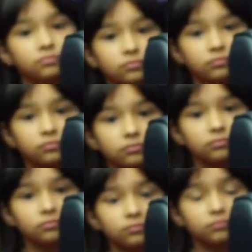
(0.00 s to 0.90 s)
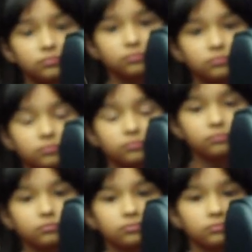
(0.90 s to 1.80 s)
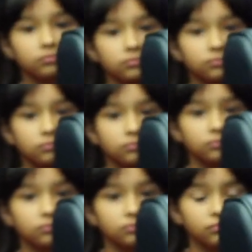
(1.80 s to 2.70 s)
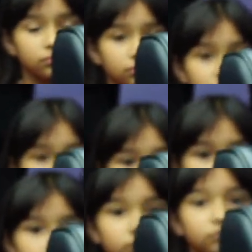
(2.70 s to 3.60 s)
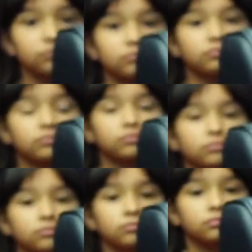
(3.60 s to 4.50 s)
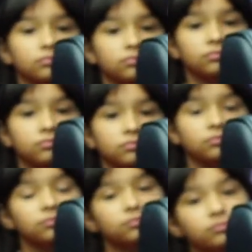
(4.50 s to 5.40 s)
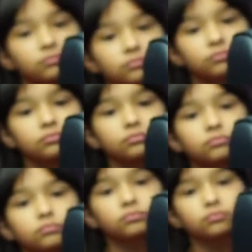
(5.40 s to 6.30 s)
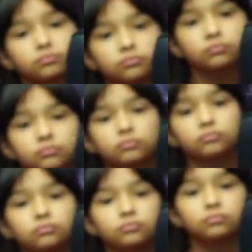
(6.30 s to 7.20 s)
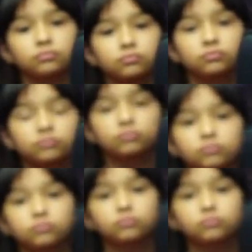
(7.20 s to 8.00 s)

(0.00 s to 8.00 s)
(not speaking)